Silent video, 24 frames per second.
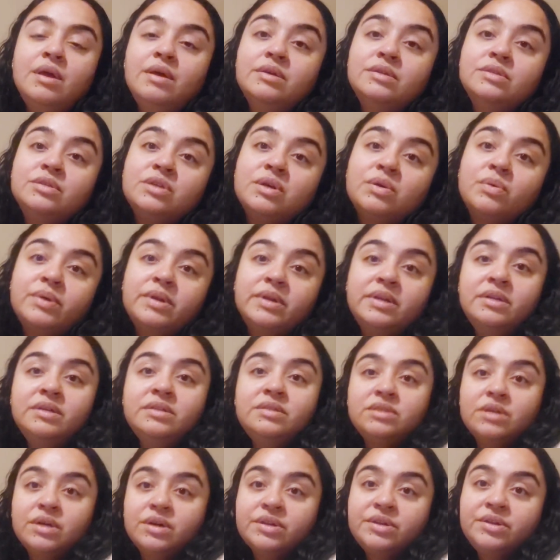so I wanted
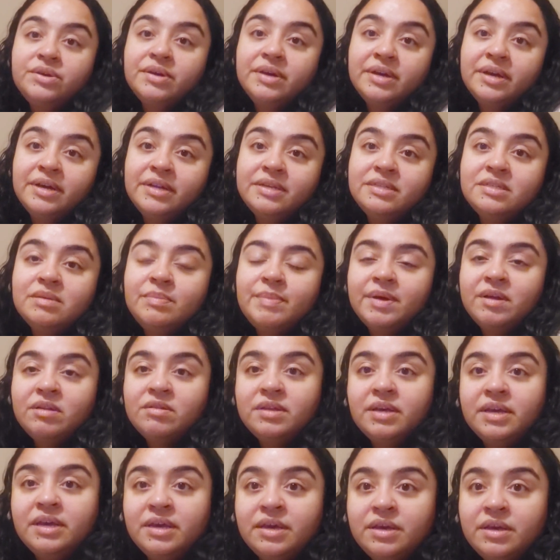to talk to you guys about
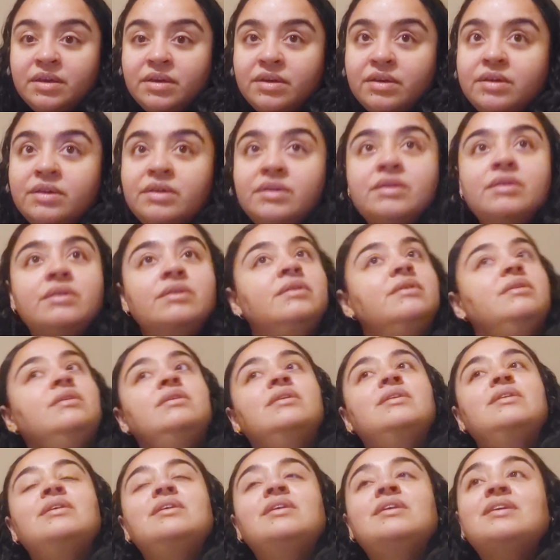like
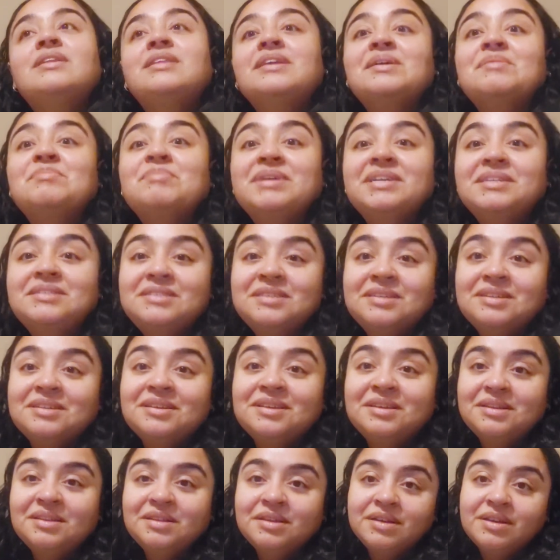like
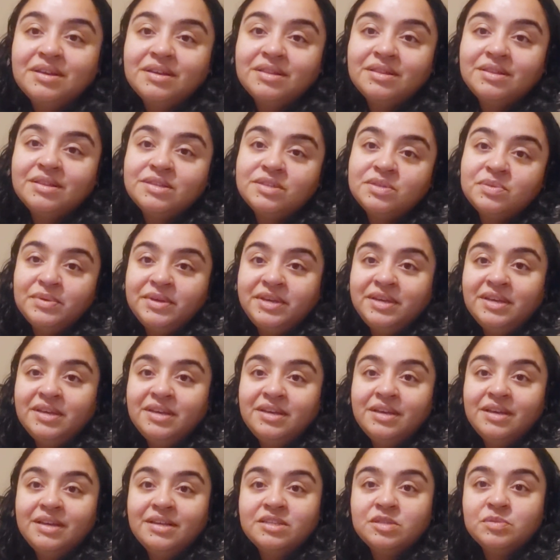basically like this week
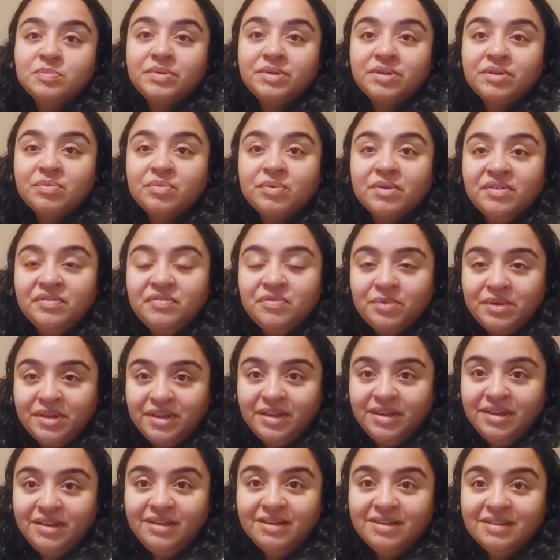has been a rough
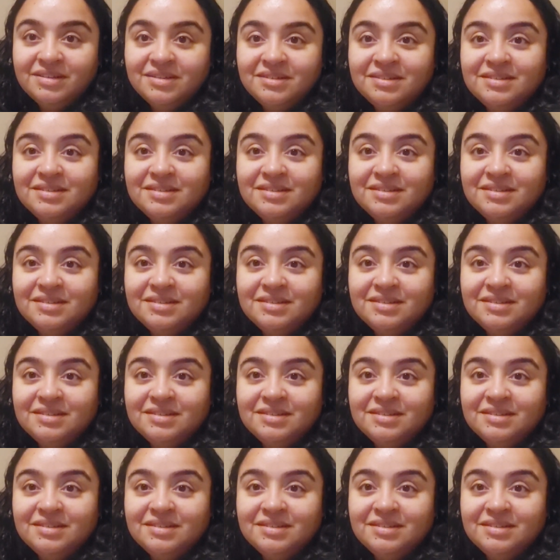week